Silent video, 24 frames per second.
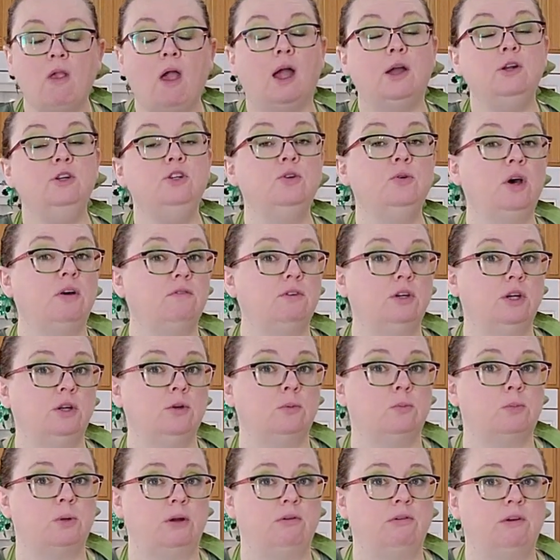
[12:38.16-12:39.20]
I do have
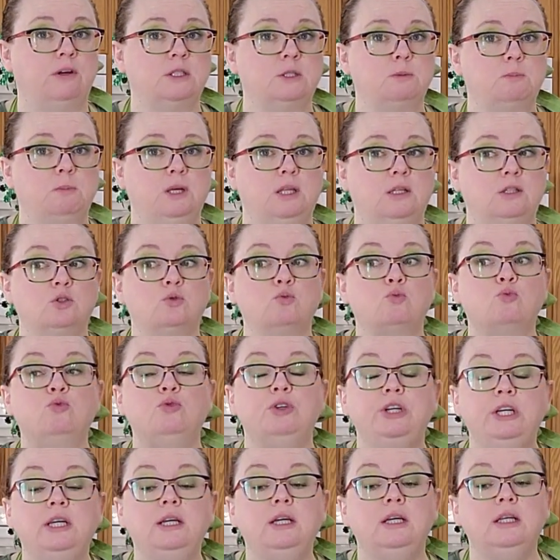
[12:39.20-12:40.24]
another bread recipe that's
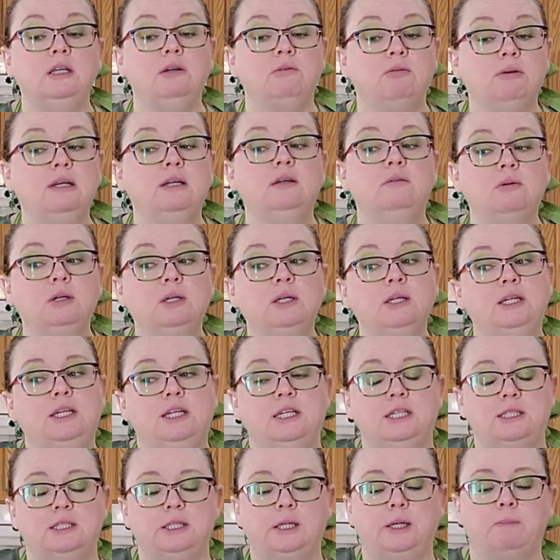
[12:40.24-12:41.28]
really, really,
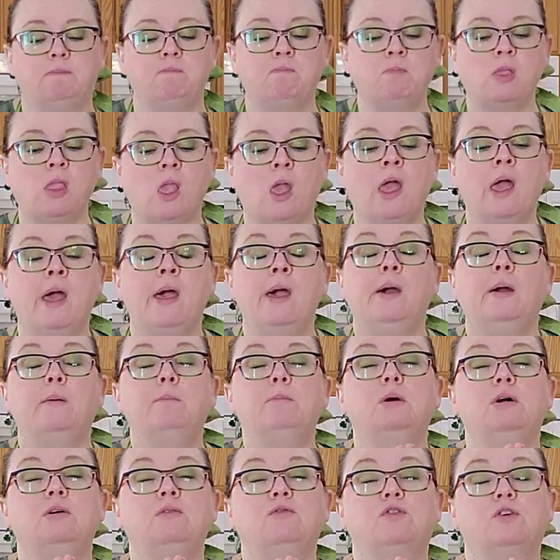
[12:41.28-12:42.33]
really easy.
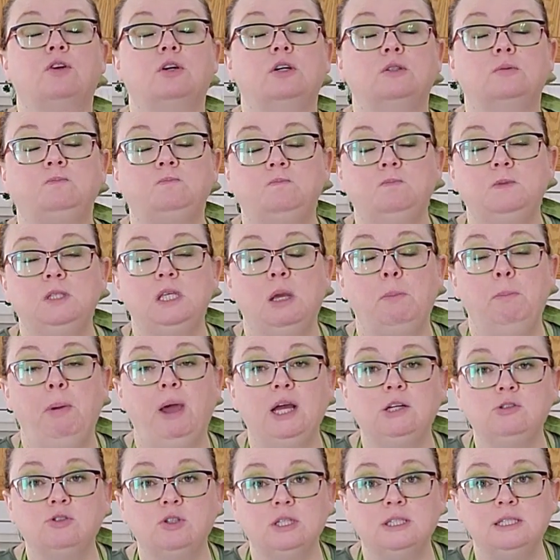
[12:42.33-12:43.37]
But for St.
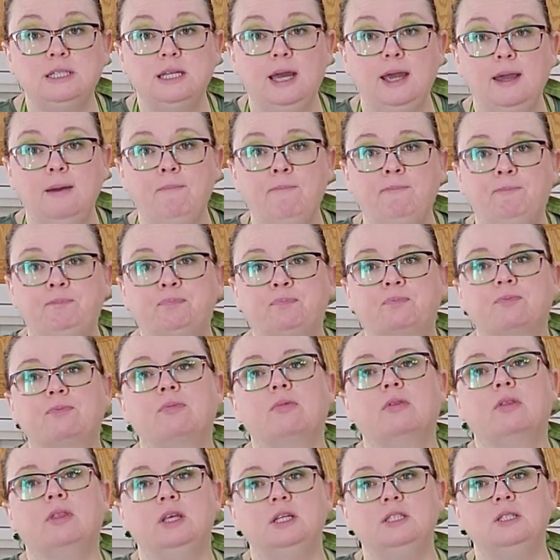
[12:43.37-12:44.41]
Patrick's Day,
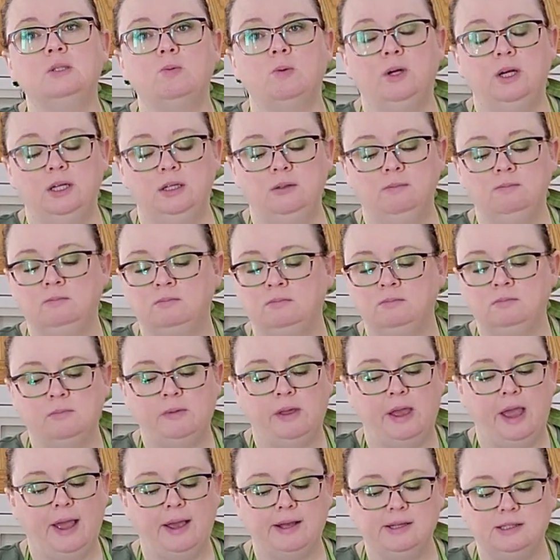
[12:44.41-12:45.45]
this one,
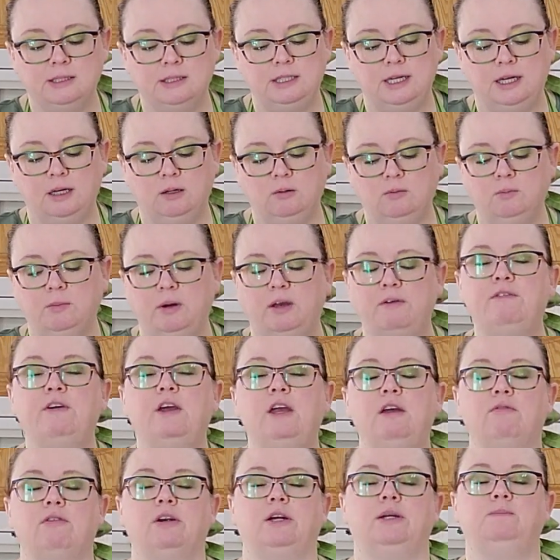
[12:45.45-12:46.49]
hands down, my
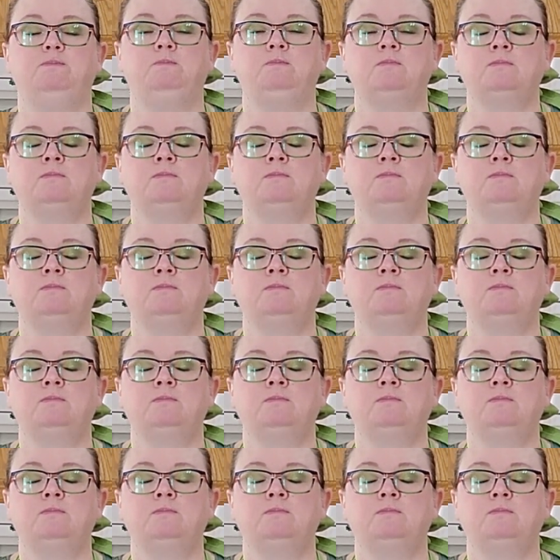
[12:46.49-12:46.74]
favorite.